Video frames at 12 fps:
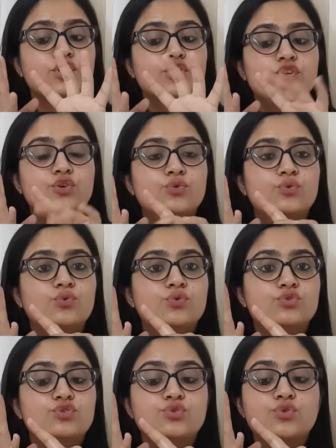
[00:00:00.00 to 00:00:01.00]

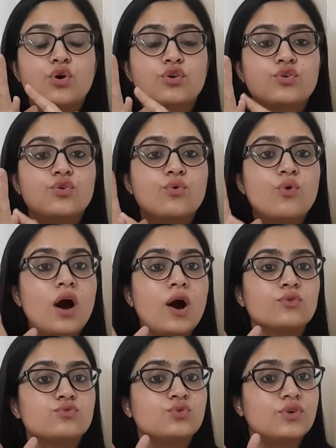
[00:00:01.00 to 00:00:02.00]
you do not know
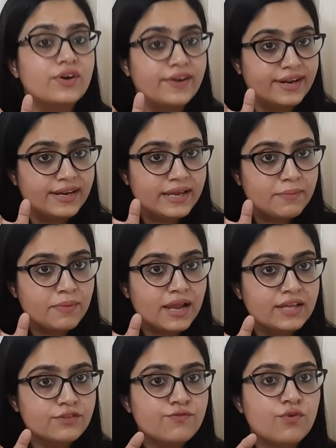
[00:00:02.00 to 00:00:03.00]
how to correctly
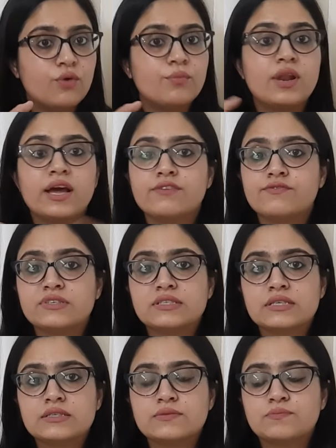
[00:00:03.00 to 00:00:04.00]
apply the formula in
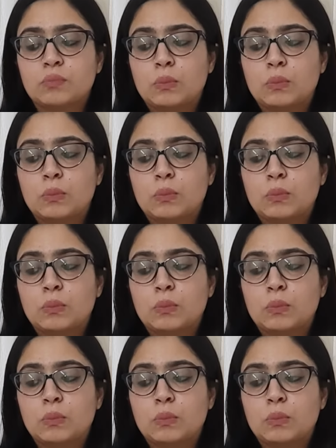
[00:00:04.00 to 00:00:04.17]
physics,